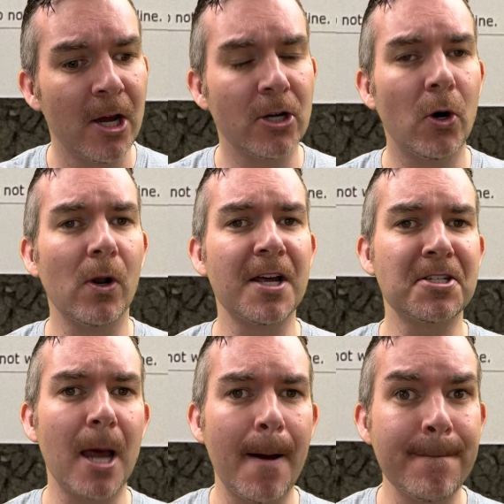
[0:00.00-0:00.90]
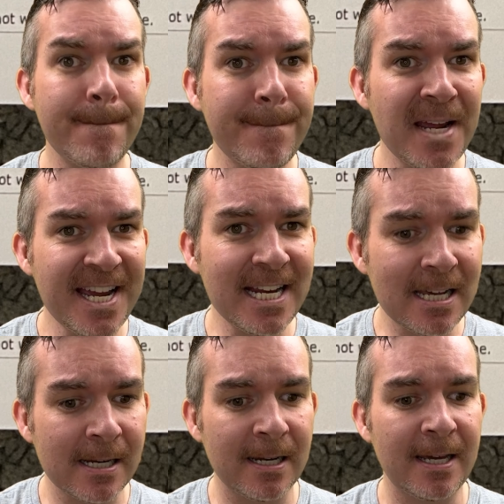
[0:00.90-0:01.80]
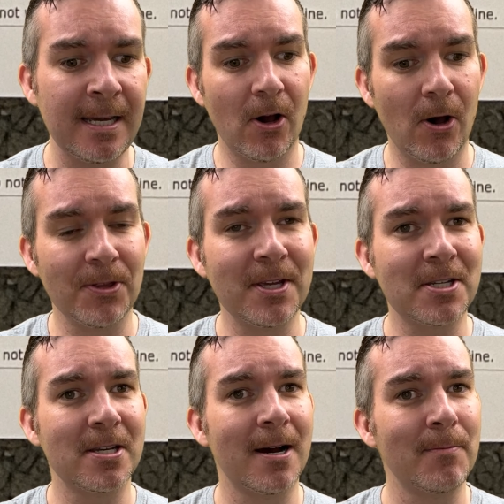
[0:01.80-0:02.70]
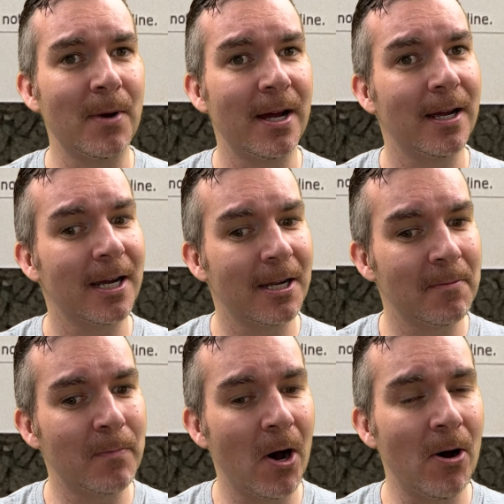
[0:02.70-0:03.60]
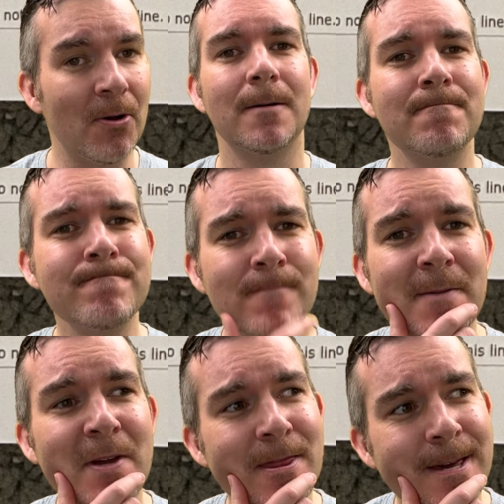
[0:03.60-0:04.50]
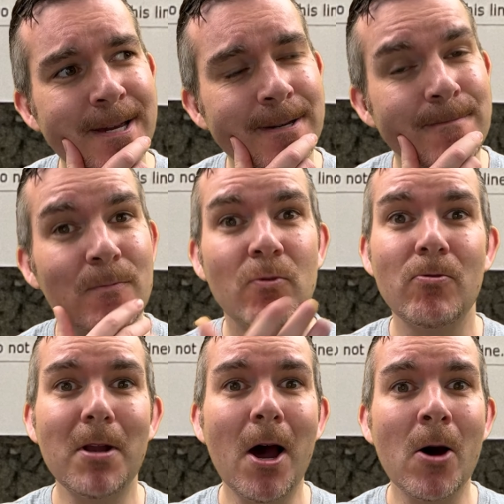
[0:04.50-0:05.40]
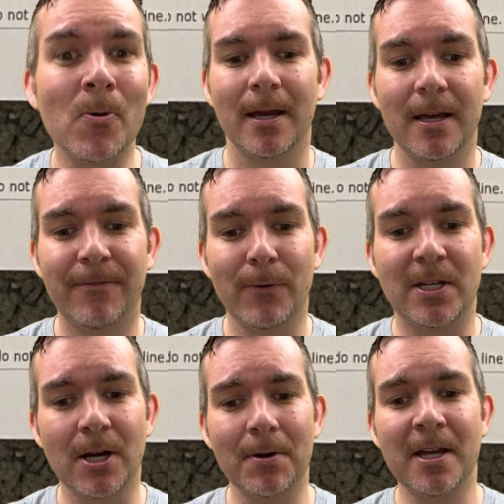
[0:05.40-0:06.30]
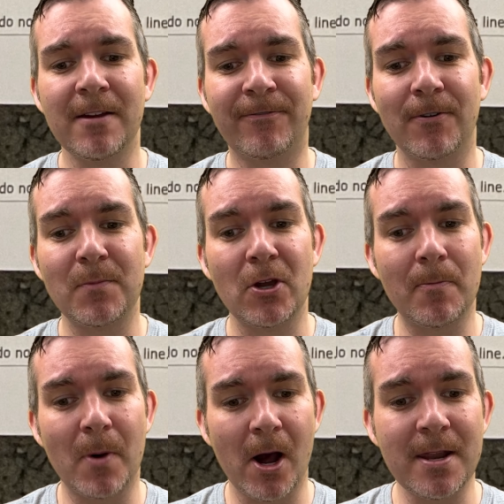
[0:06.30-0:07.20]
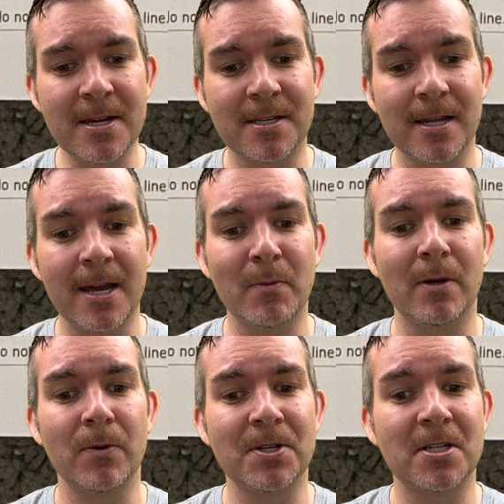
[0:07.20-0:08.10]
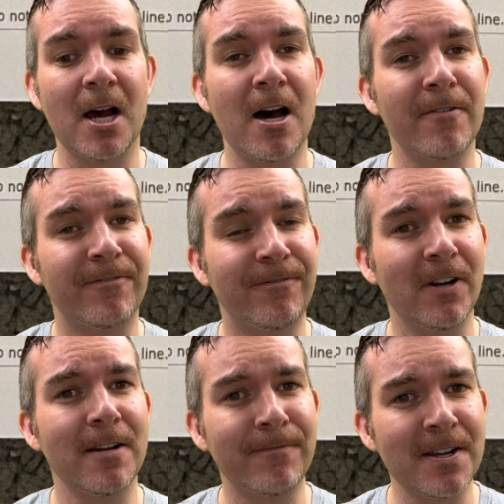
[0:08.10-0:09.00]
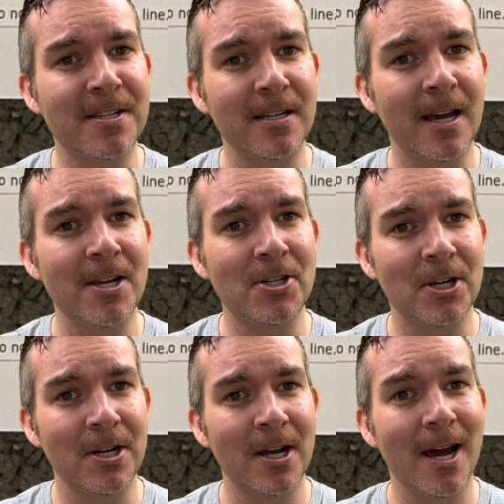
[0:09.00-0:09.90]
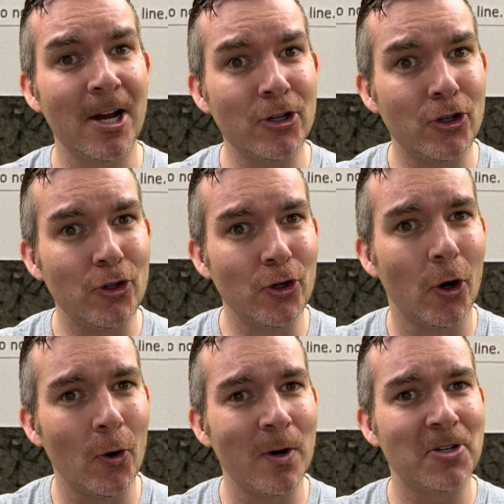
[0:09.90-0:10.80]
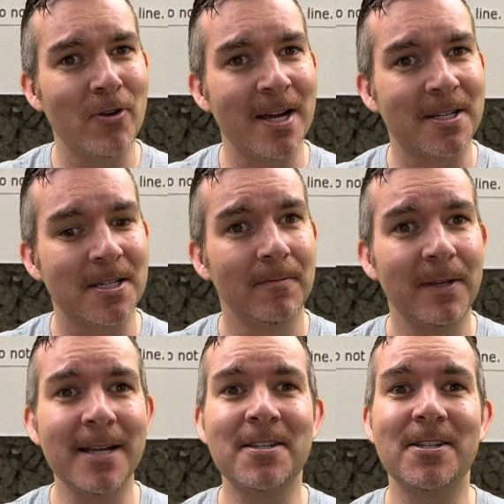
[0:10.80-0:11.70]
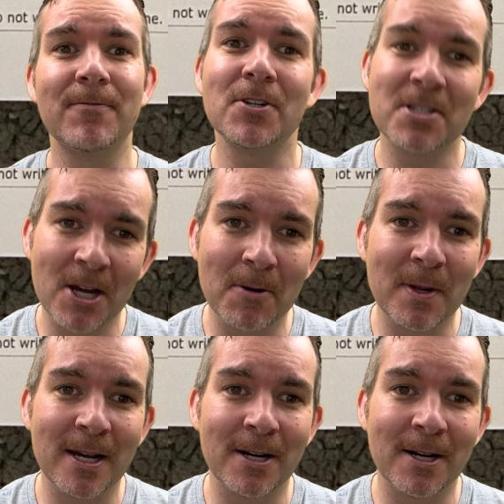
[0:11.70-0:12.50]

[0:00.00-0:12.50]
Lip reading: call us immediately on this number in bold. Let me think. No. If we don't hear from you by this date, we will start a full investigation at your address. Yes, you've just told me that